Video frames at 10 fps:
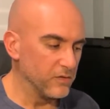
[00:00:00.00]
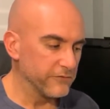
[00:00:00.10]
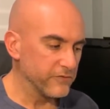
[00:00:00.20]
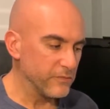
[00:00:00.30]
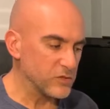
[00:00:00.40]

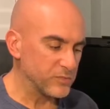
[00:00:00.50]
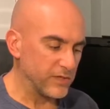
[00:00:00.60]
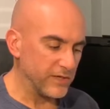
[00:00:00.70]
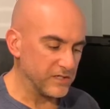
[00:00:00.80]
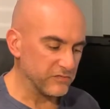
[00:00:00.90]
for the most
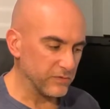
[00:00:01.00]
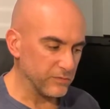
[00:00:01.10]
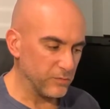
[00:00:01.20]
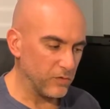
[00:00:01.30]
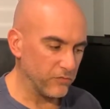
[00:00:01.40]
part, I just flip
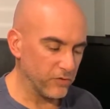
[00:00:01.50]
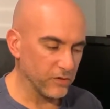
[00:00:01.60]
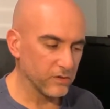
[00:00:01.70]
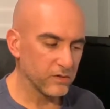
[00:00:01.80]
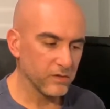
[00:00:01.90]
them over
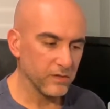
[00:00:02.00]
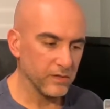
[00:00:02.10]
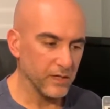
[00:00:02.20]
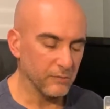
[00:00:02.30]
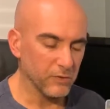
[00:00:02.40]

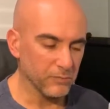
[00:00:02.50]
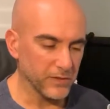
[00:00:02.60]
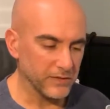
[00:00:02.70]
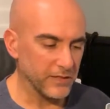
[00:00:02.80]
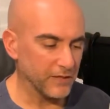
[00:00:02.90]
and put them
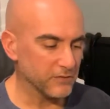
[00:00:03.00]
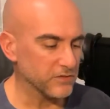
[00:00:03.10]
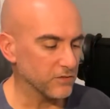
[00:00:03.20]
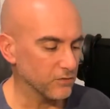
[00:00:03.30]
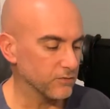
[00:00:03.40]
like that.
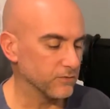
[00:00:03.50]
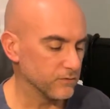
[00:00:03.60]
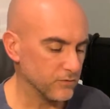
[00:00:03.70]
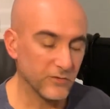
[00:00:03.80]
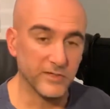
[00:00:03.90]
So
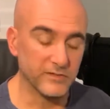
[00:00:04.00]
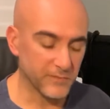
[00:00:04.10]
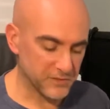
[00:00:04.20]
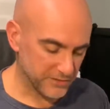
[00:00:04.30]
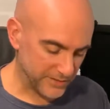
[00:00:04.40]
no need to
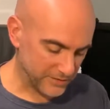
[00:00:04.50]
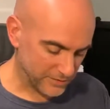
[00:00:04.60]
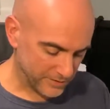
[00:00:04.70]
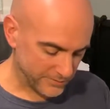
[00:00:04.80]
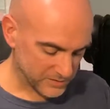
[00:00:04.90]
mention that in the
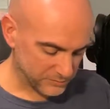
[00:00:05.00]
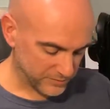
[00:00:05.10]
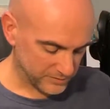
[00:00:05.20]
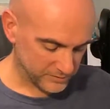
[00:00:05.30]
comics. But